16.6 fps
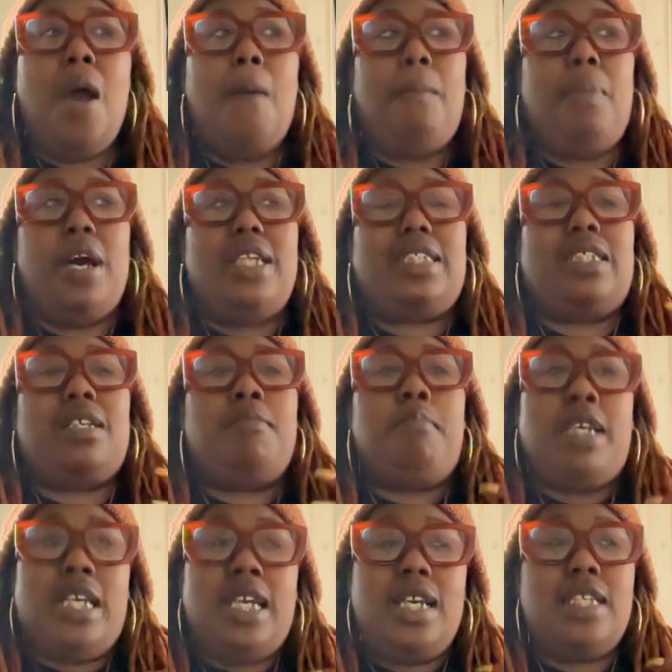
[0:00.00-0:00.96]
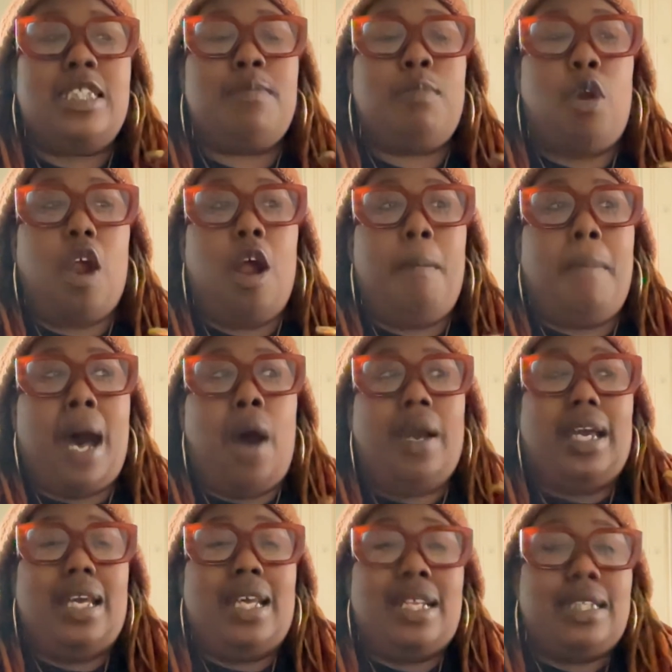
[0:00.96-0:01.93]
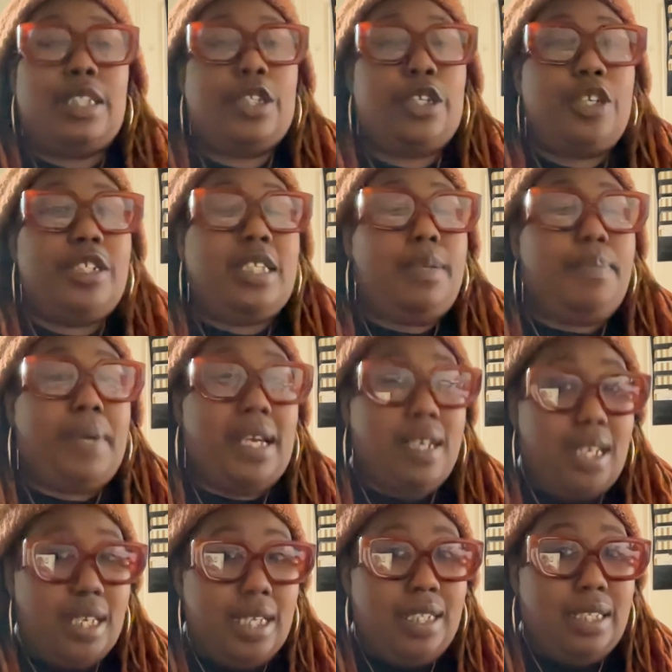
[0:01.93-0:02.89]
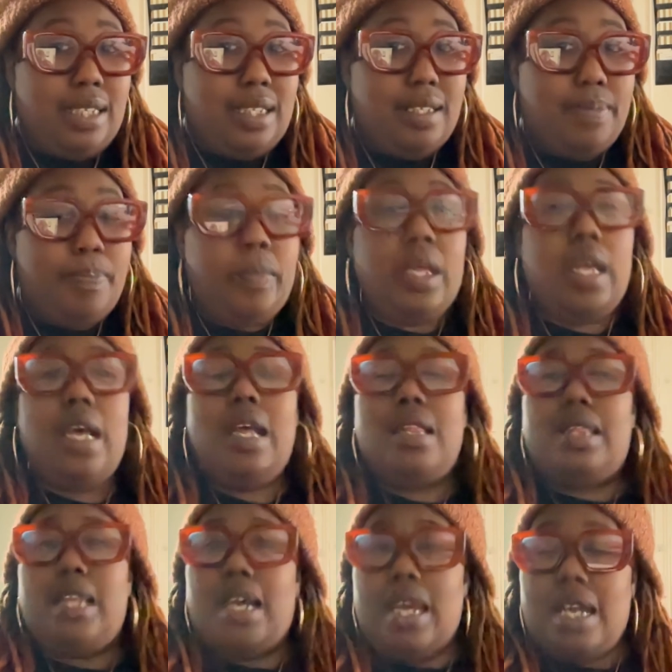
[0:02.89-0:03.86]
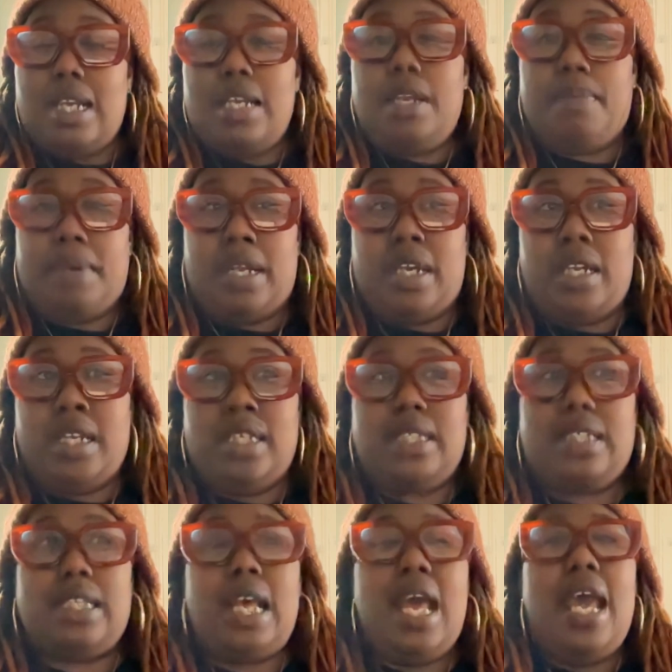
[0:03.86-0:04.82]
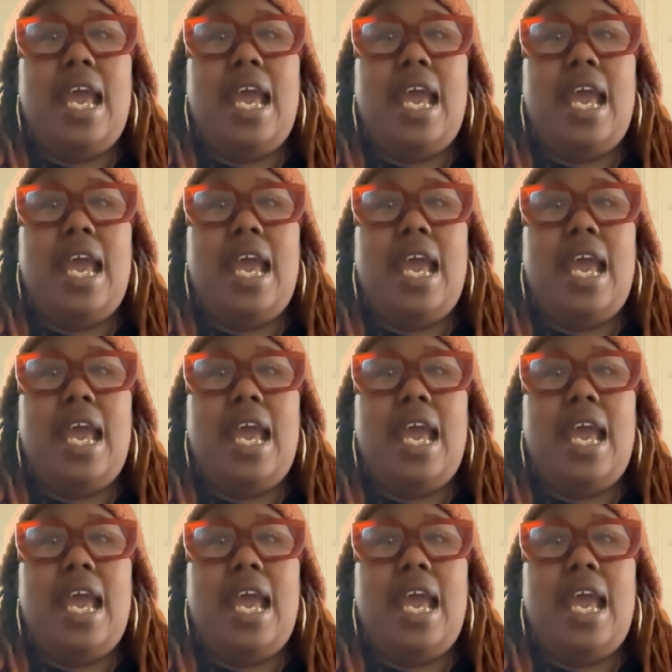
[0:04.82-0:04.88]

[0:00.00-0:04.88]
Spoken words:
But to me, it's more about interdependence than independence.